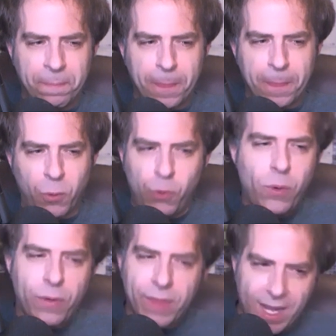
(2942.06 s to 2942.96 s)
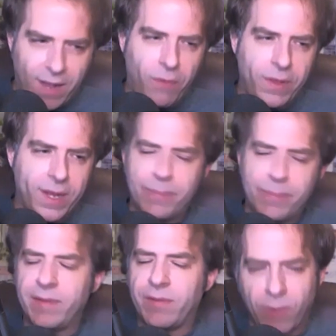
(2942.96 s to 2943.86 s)
who were all the
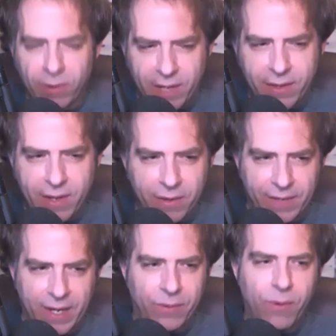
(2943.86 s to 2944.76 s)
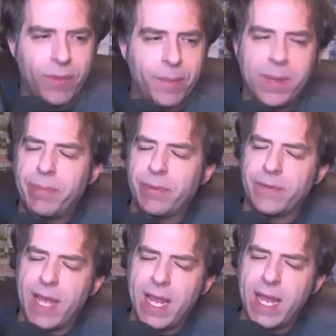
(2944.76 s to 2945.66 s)
companies that worked on those? Like, who are the people's
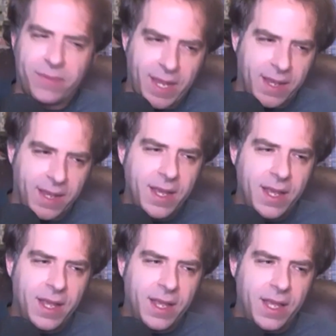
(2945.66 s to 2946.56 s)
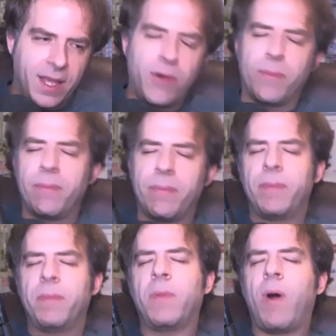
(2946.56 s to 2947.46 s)
names? Like,
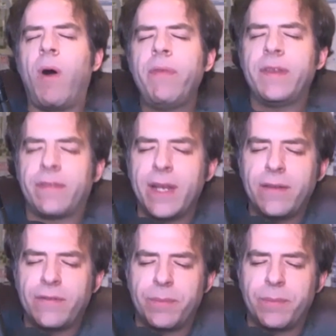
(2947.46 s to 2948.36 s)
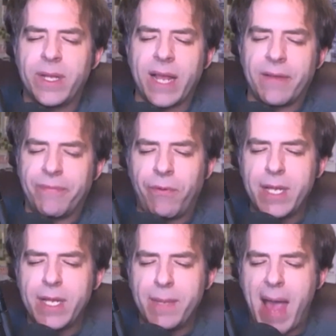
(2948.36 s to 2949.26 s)
all these things should be like
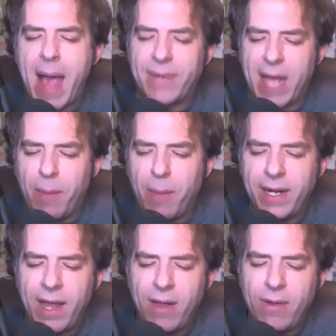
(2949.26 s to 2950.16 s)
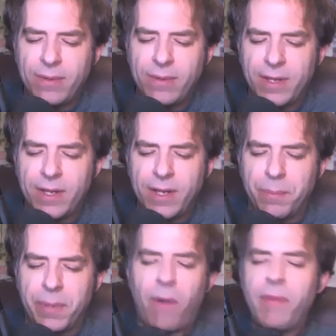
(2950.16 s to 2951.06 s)
fully mapped out by now,
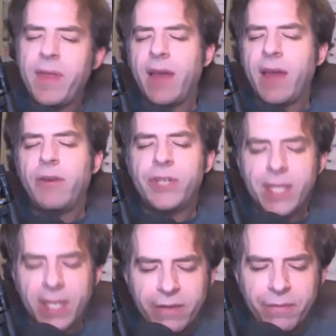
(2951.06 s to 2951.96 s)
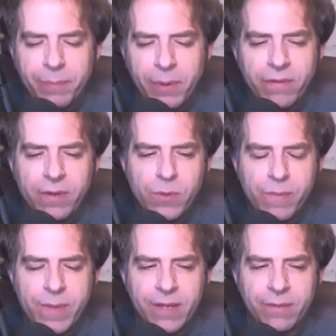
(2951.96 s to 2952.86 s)
but all the energy in the conspiracy
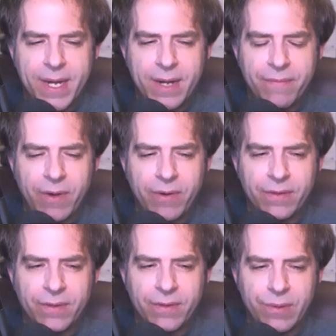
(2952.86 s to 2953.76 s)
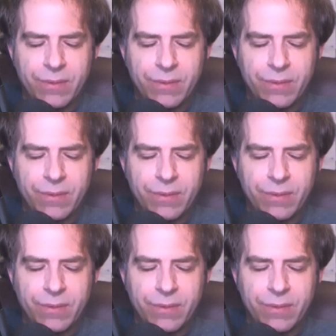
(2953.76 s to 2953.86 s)
movement is being devoted to